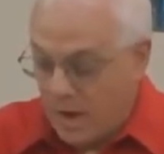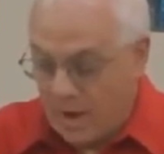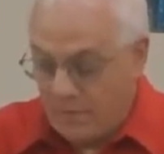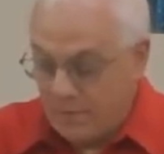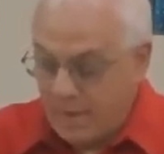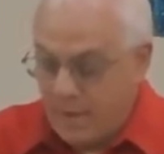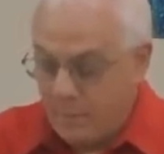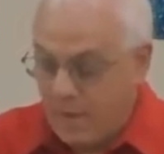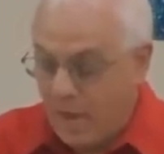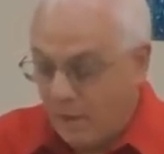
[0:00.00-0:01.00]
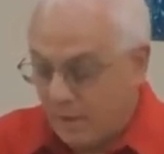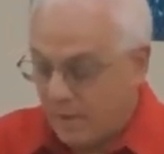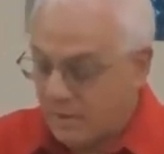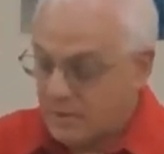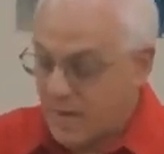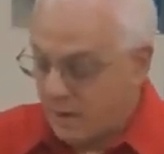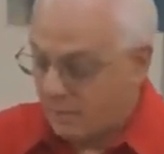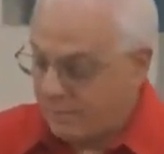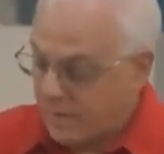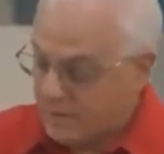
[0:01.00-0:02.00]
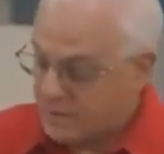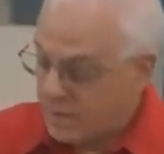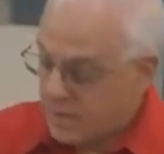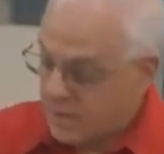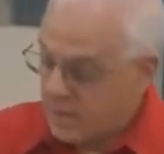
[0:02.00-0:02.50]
On the day when Elkanah sacrificed,